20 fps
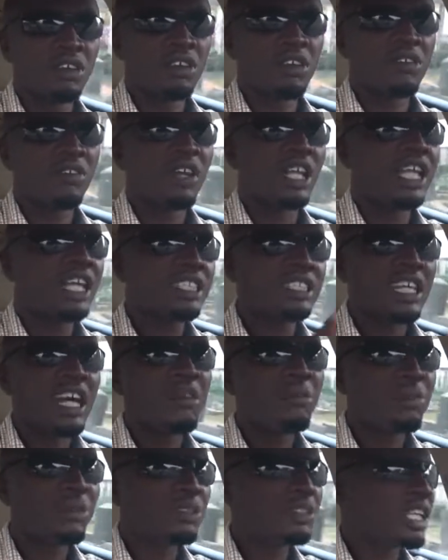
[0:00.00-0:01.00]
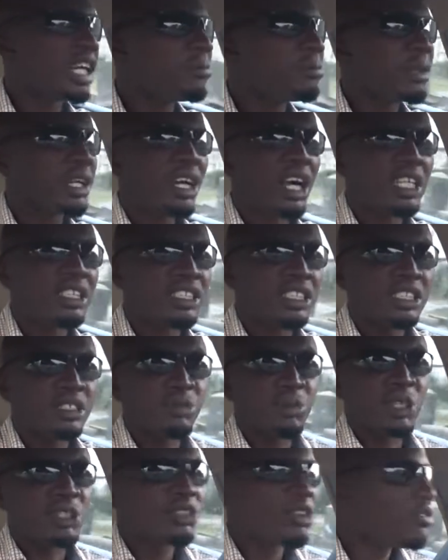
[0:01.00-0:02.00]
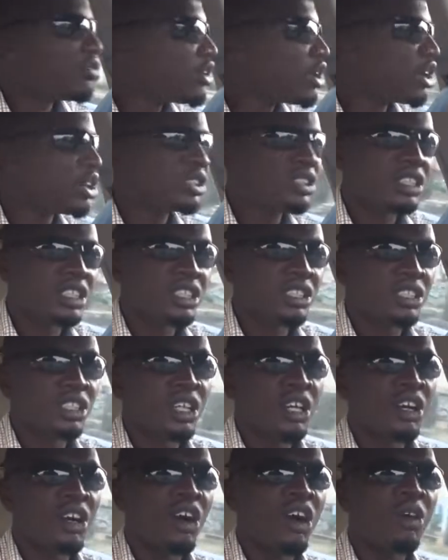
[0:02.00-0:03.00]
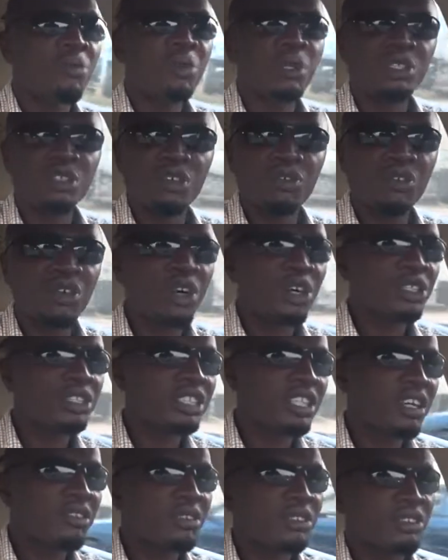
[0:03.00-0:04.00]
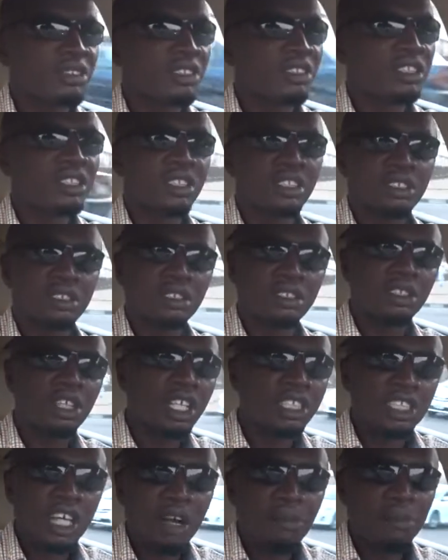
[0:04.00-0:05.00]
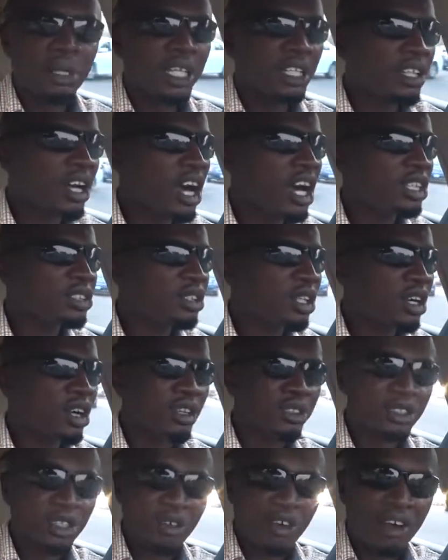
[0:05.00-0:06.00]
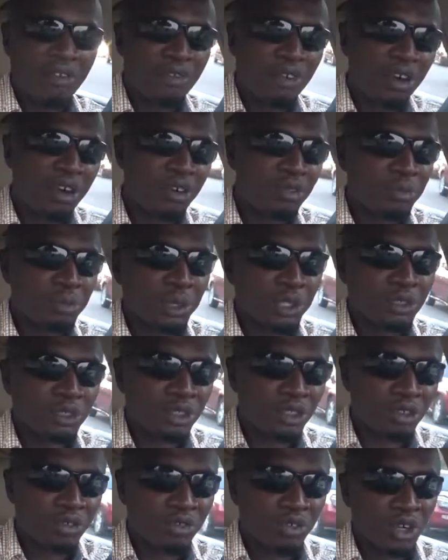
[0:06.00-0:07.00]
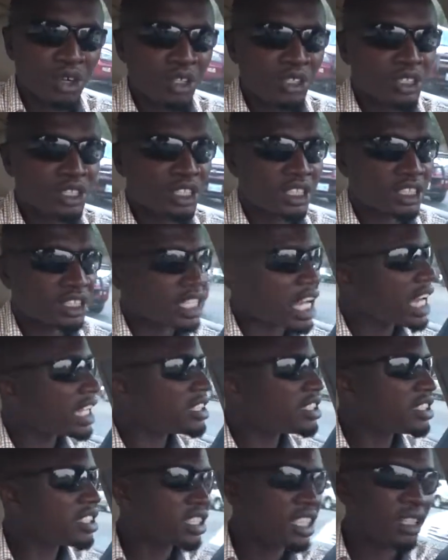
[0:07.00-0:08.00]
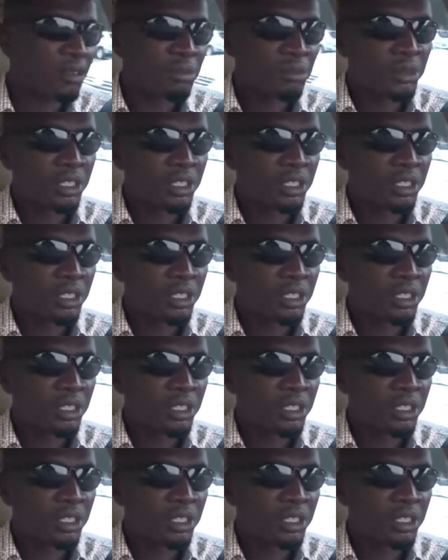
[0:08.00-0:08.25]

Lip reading: For example, just because it's Peugeot 406 or Peugeot 407, it does not mean all shock absorbers for Peugeot 406 are the same.